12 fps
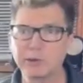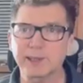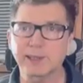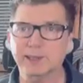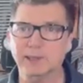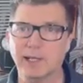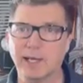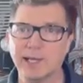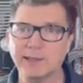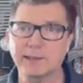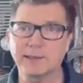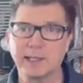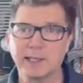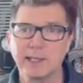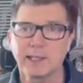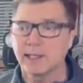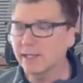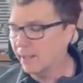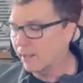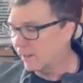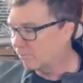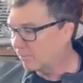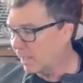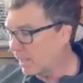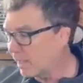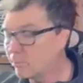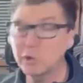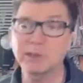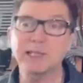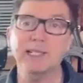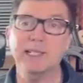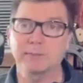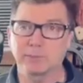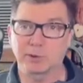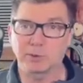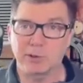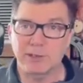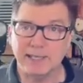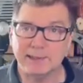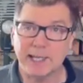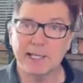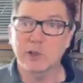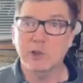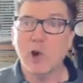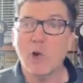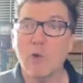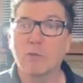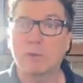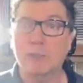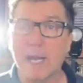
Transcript: use this light in museums where they say no